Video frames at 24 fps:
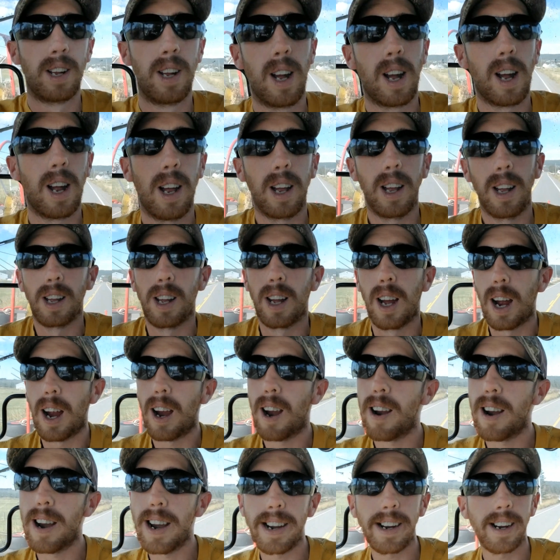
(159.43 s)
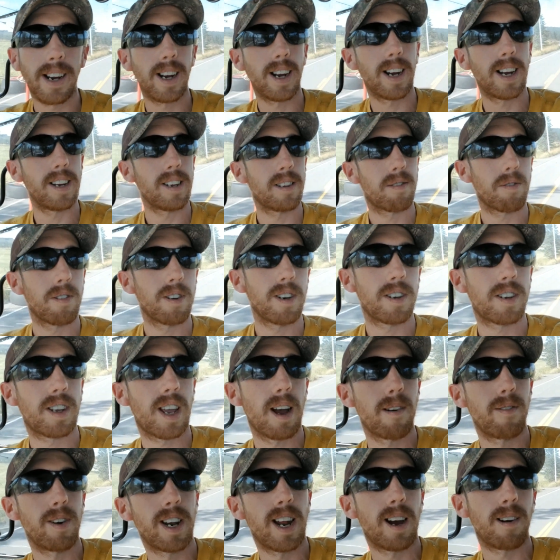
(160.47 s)
Alright guys, we're just
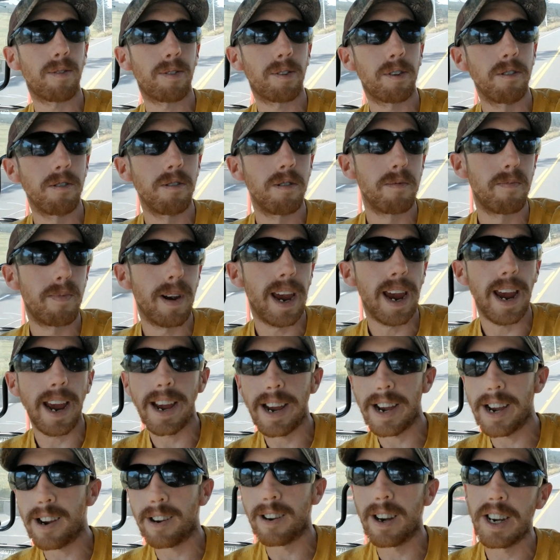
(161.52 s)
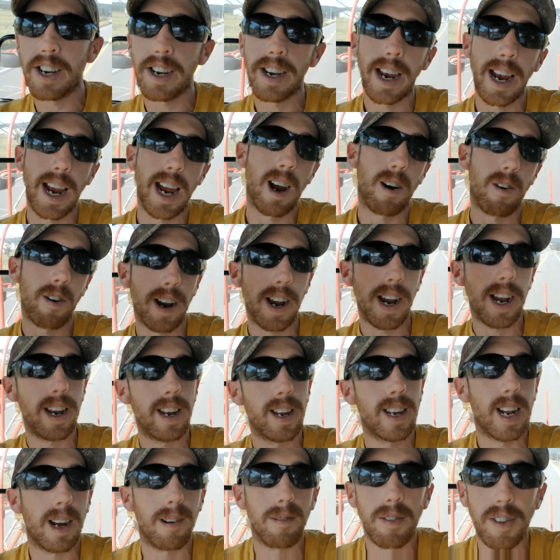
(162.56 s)
coming up through the bay here right now. We're headed
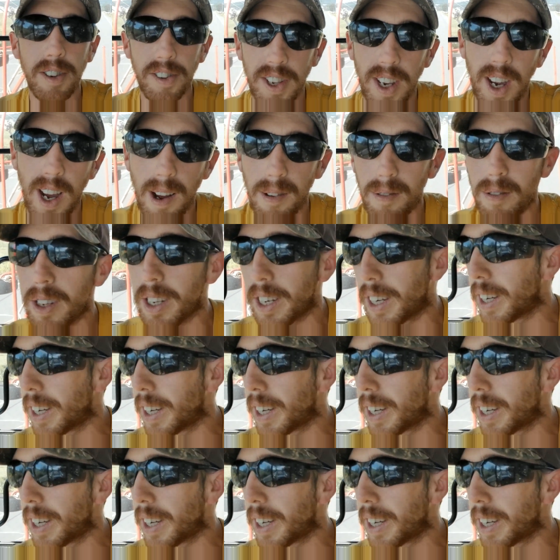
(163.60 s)
up to the top of the